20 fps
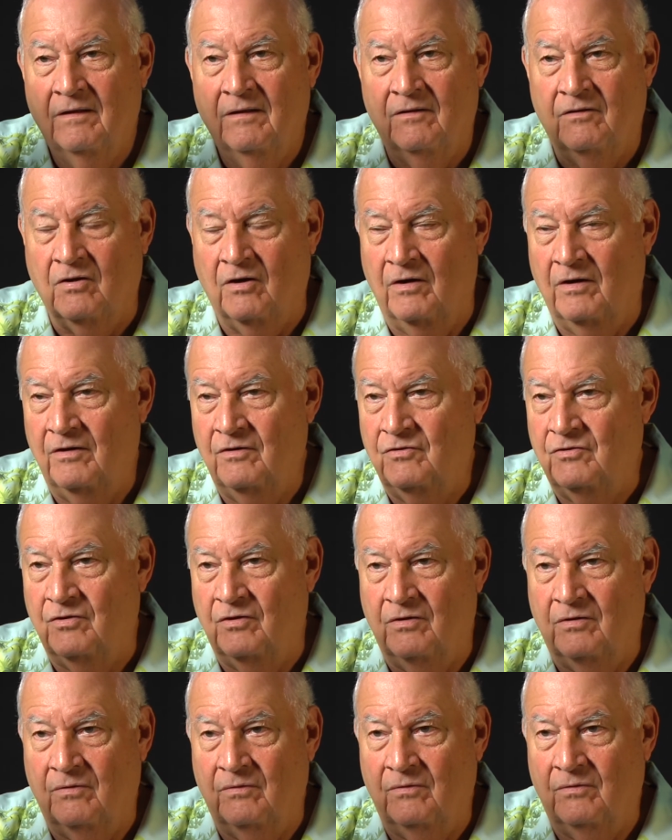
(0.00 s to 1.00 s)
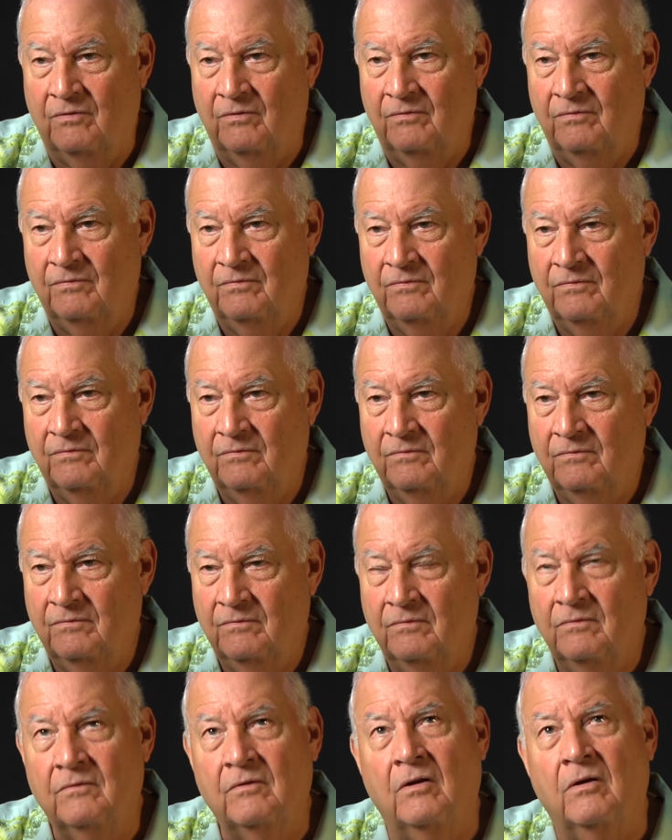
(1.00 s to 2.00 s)
attorney general.
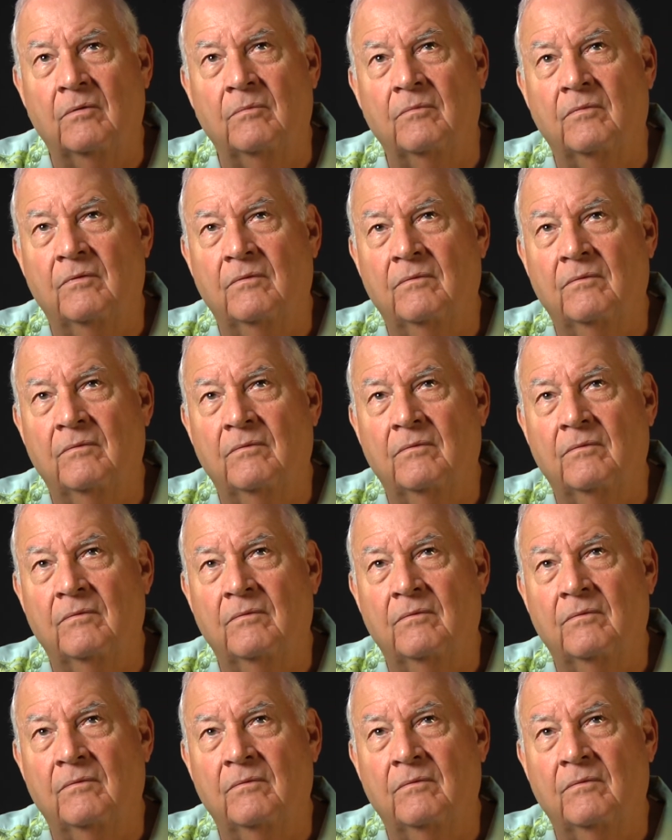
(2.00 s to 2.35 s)
No,